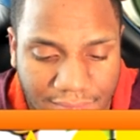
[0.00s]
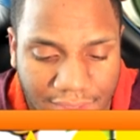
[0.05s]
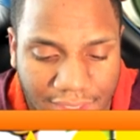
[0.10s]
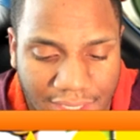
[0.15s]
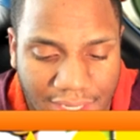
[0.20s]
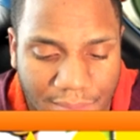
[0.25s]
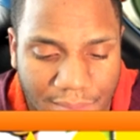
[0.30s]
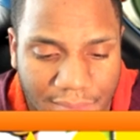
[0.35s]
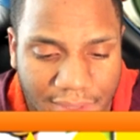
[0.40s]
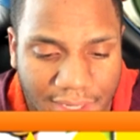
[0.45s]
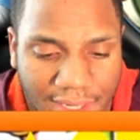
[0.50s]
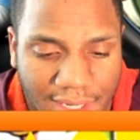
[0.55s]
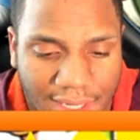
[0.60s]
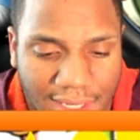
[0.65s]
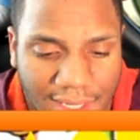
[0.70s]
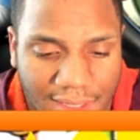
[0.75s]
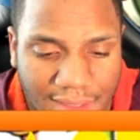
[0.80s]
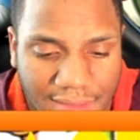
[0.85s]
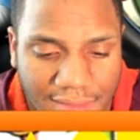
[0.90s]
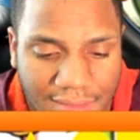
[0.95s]
and I and
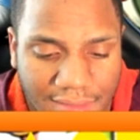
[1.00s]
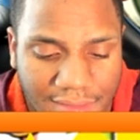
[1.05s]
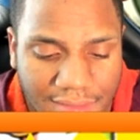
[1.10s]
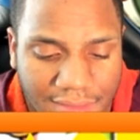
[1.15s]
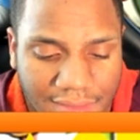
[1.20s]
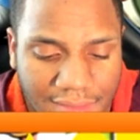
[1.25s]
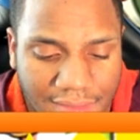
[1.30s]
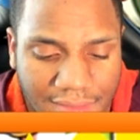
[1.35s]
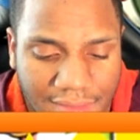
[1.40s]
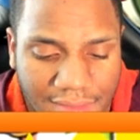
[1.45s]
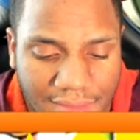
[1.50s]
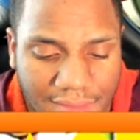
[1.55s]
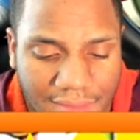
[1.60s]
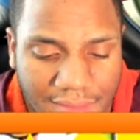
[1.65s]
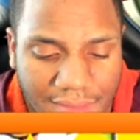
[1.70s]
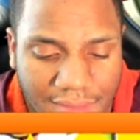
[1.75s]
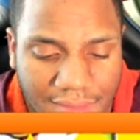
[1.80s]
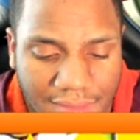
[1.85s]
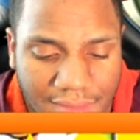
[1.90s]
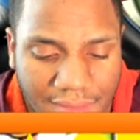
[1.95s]
I
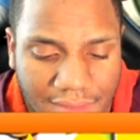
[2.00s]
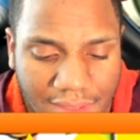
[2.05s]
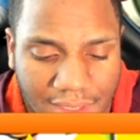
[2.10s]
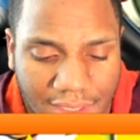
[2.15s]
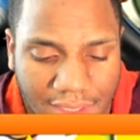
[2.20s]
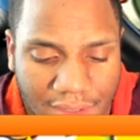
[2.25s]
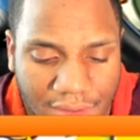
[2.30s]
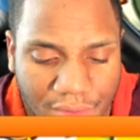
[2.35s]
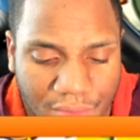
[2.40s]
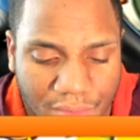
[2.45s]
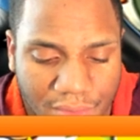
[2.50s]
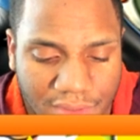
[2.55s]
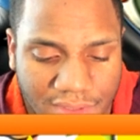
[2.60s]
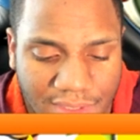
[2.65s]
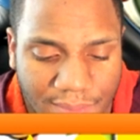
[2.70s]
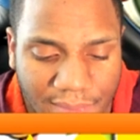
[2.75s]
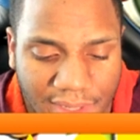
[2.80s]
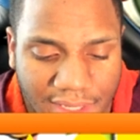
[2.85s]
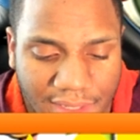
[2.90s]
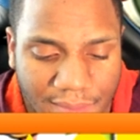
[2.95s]
and I, of course
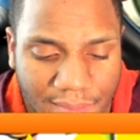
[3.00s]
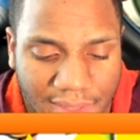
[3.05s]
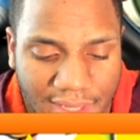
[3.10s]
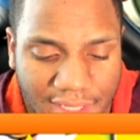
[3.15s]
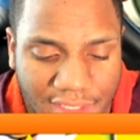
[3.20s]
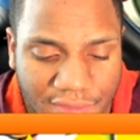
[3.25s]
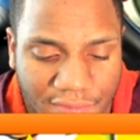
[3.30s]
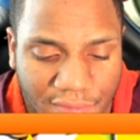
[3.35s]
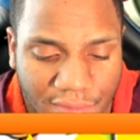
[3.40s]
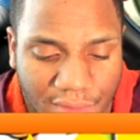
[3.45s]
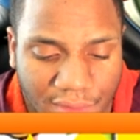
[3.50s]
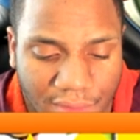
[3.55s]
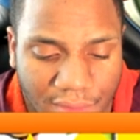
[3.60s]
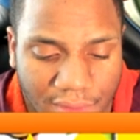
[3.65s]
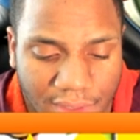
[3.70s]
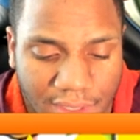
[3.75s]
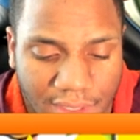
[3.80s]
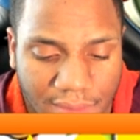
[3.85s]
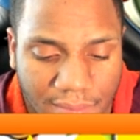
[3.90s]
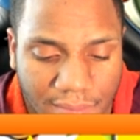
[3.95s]
I make a match for
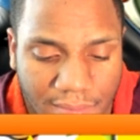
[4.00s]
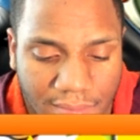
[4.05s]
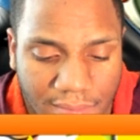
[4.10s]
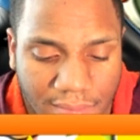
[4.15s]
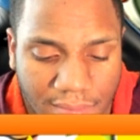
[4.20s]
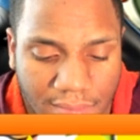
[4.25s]
Cream.